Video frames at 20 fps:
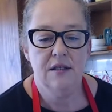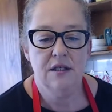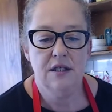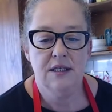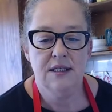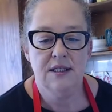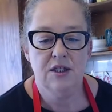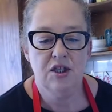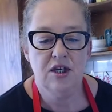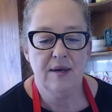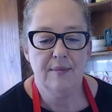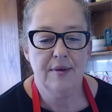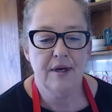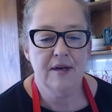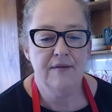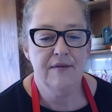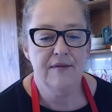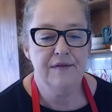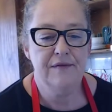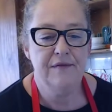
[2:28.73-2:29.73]
Just jump
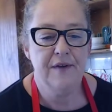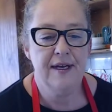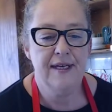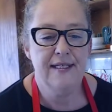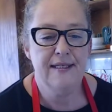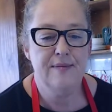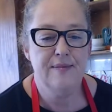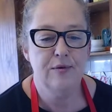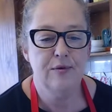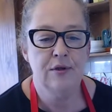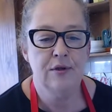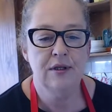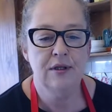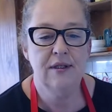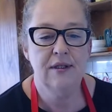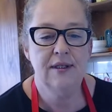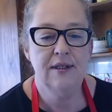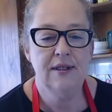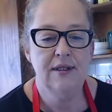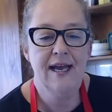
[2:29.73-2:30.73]
over to
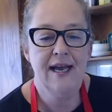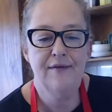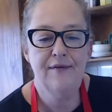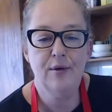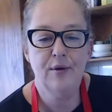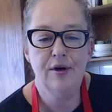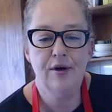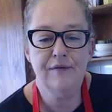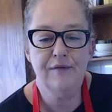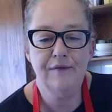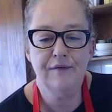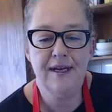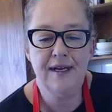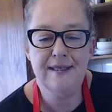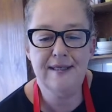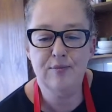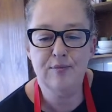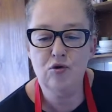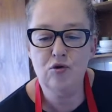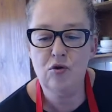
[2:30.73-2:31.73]
Facebook. G'day, everyone on
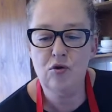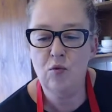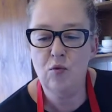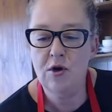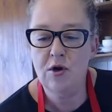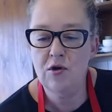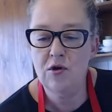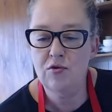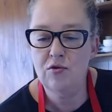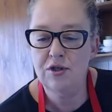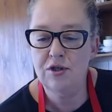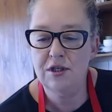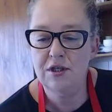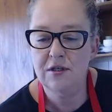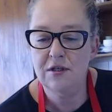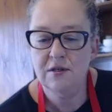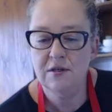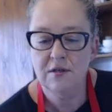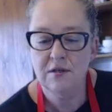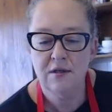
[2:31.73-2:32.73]
Facebook world.
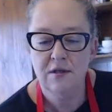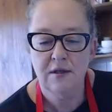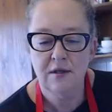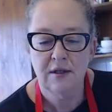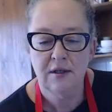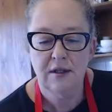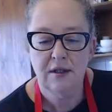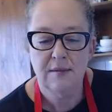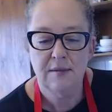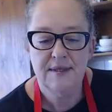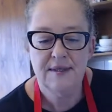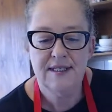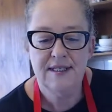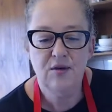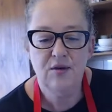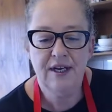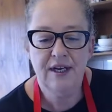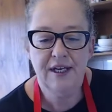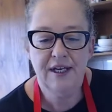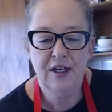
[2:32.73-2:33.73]

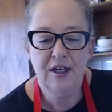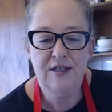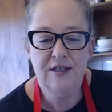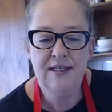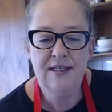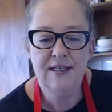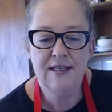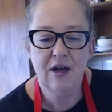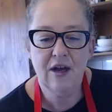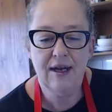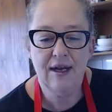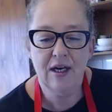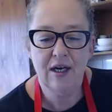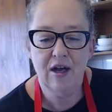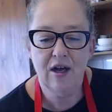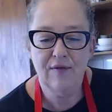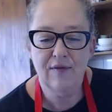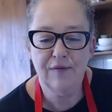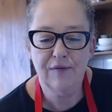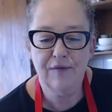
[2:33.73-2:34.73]
Still getting used to going
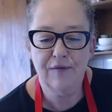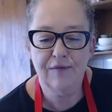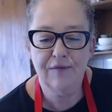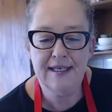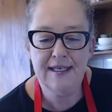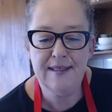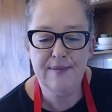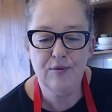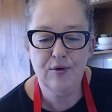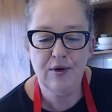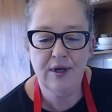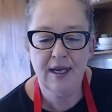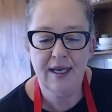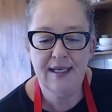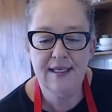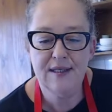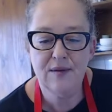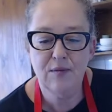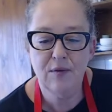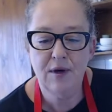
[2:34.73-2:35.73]
live on Facebook
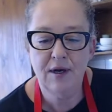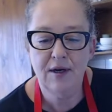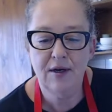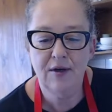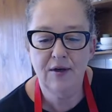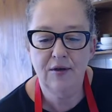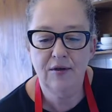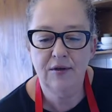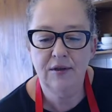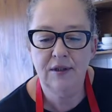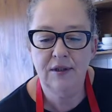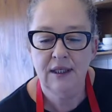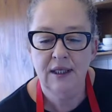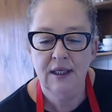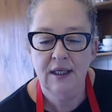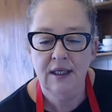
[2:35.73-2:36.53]
as well.